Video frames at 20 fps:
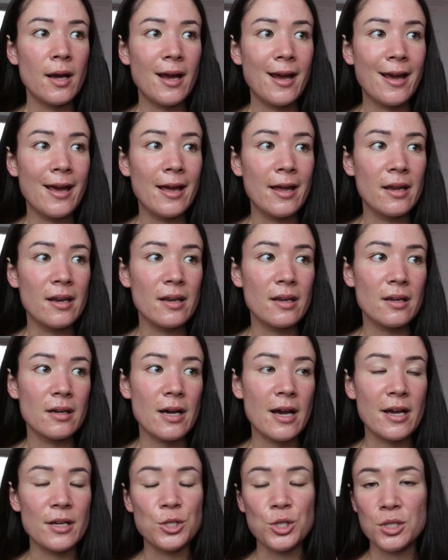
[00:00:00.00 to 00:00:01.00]
And
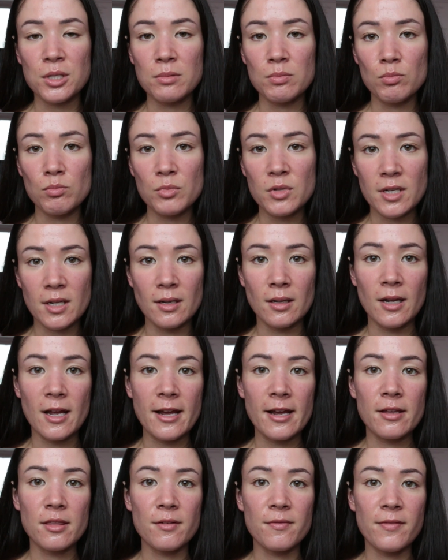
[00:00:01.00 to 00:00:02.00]
I just didn't
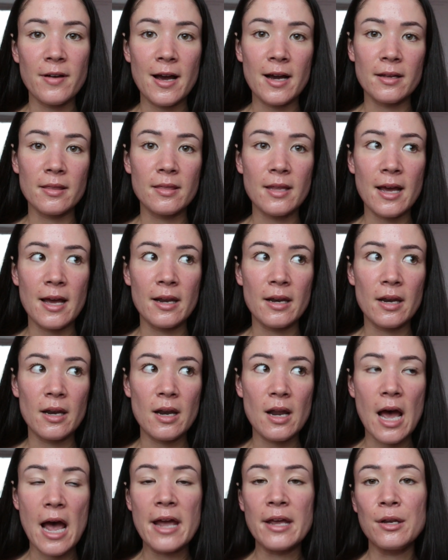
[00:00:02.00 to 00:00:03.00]
like the fact that
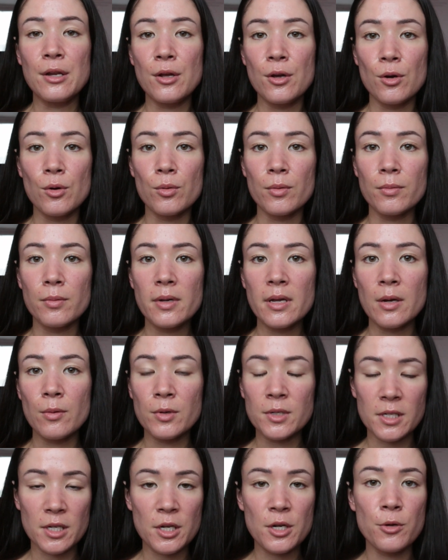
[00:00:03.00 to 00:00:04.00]
I knew it
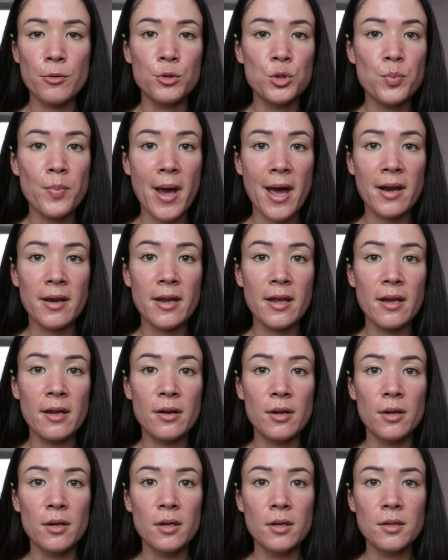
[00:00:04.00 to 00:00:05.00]
was a huge
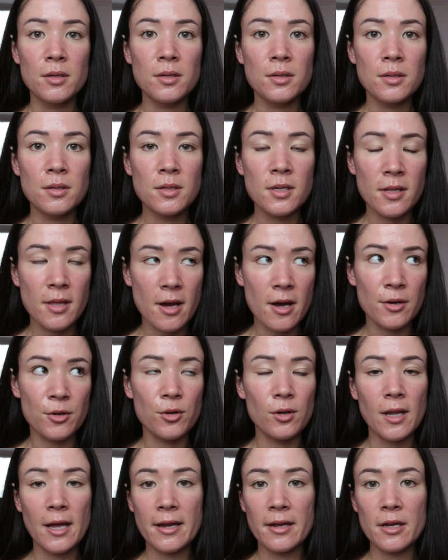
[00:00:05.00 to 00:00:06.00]
band-aid to the
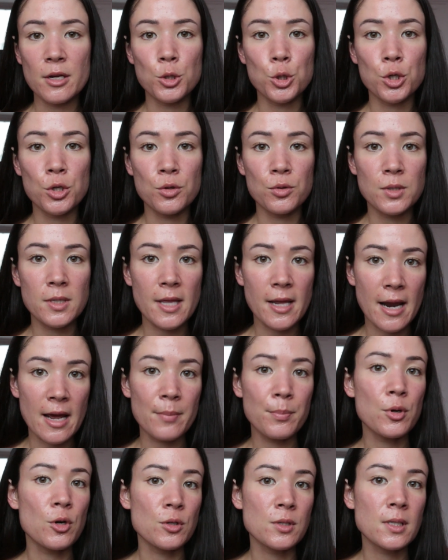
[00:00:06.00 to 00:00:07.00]
underlying issues that I
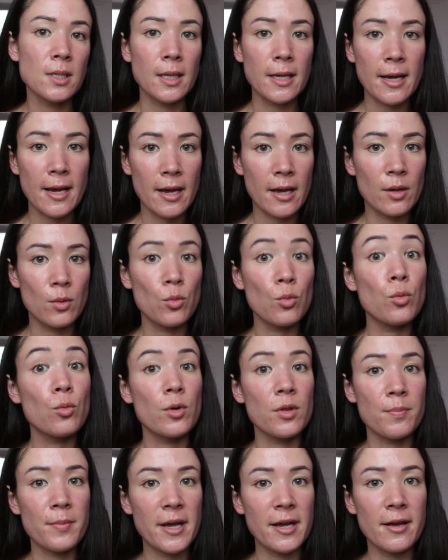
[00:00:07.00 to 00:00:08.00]
personally had
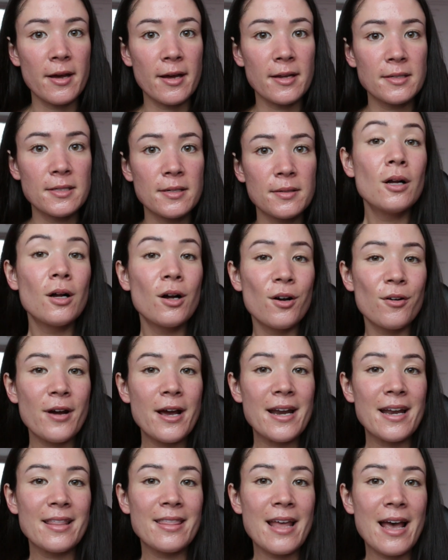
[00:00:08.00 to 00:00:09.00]
with my gut. All
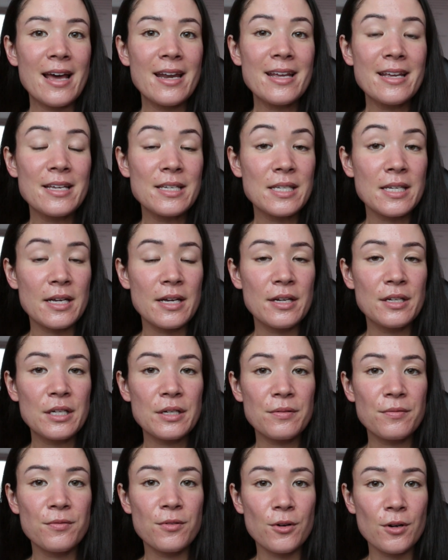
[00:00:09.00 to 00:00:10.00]
right, and that is it
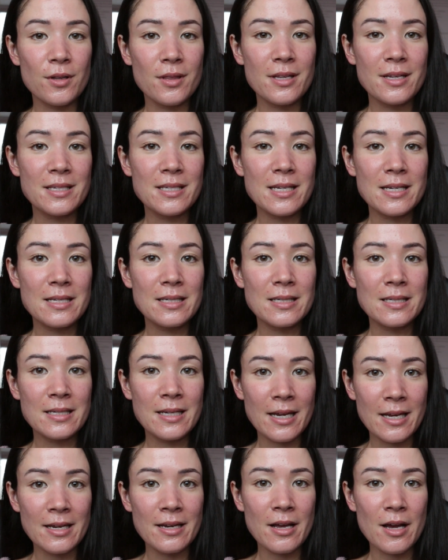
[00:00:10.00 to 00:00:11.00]
for this
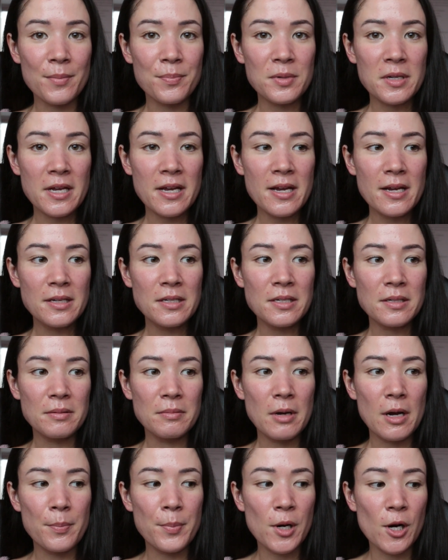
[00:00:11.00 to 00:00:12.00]
skin update.
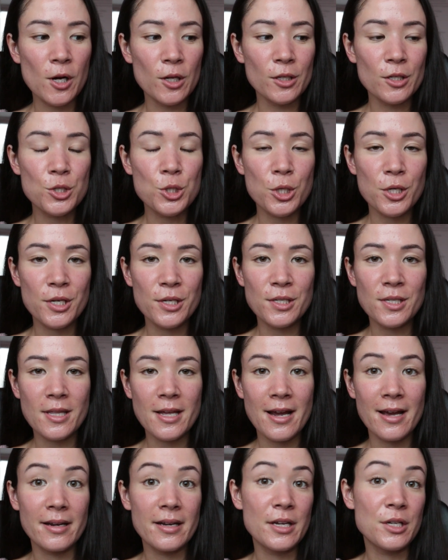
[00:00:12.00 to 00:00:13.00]
Apologies
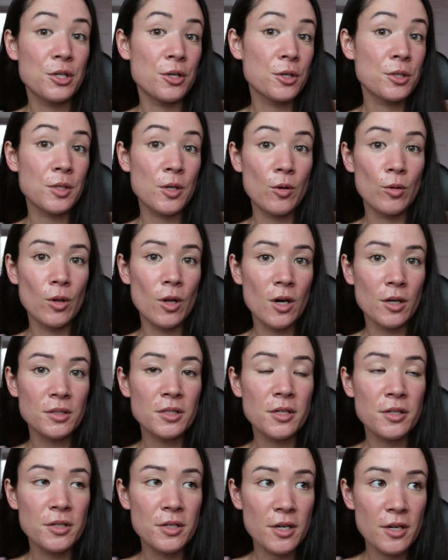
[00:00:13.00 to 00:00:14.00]
that it took so long
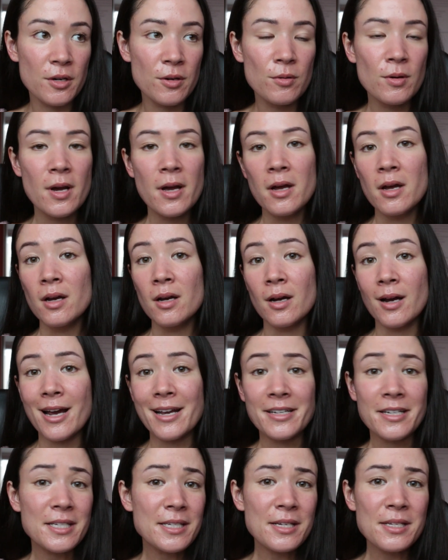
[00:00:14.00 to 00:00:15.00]
to do. I
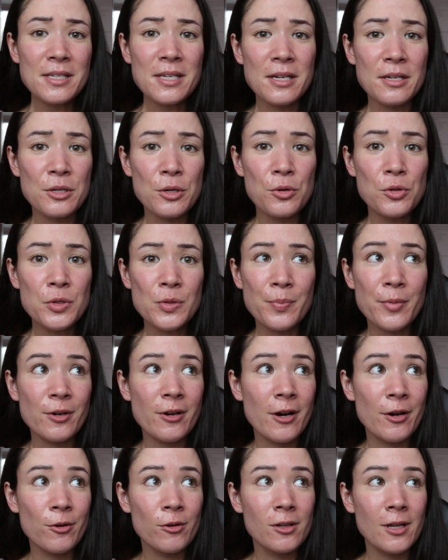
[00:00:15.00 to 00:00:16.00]
discontinued
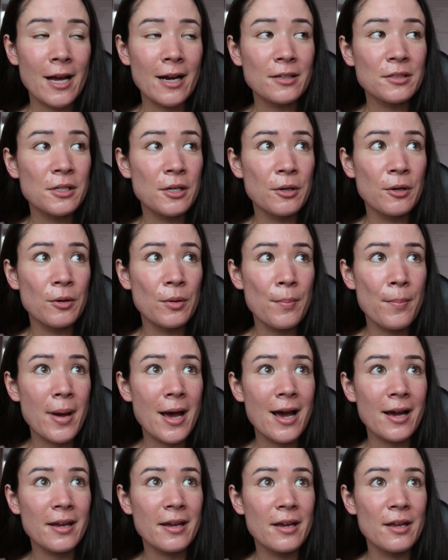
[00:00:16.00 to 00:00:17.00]
spironolactone
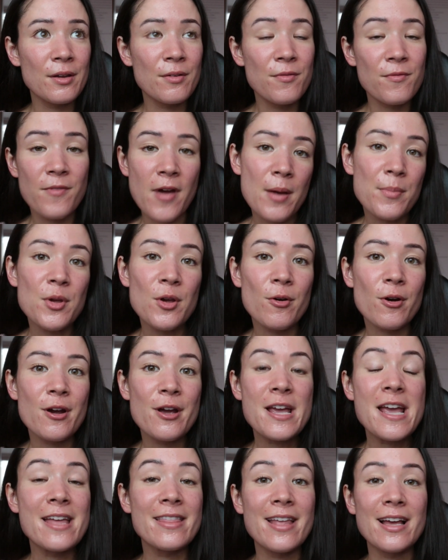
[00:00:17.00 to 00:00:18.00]
back in
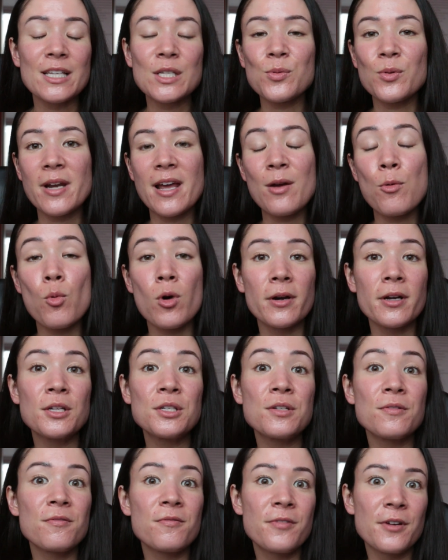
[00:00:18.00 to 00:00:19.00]
February, and that's when I wanted
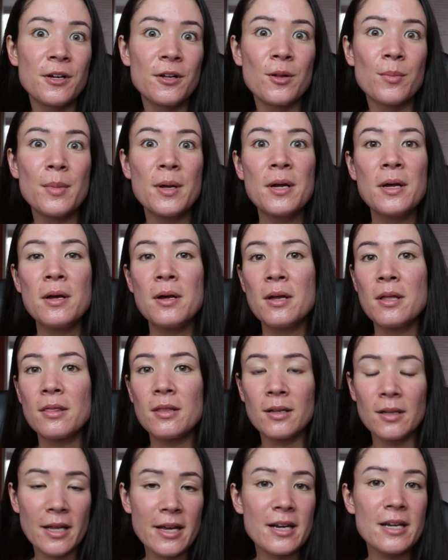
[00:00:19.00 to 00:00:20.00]
to film
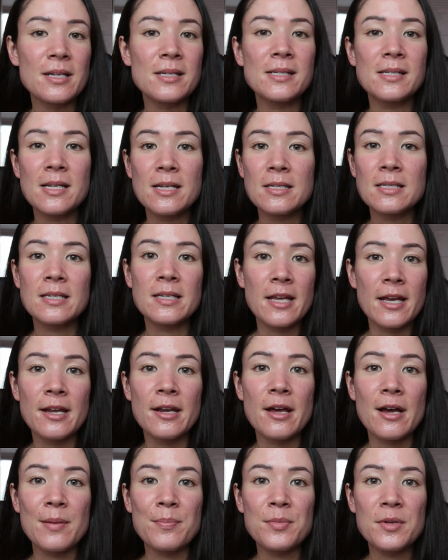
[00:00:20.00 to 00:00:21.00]
the latest
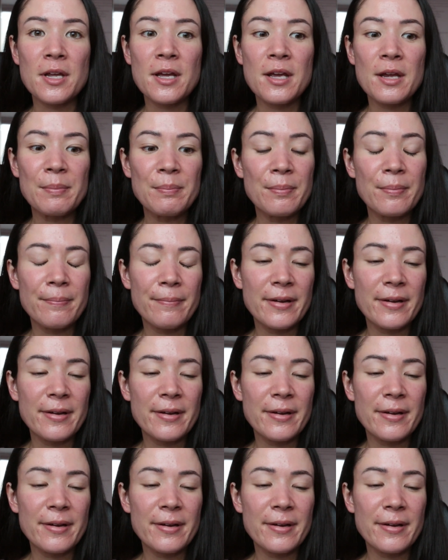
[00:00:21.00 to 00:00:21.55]
skin update.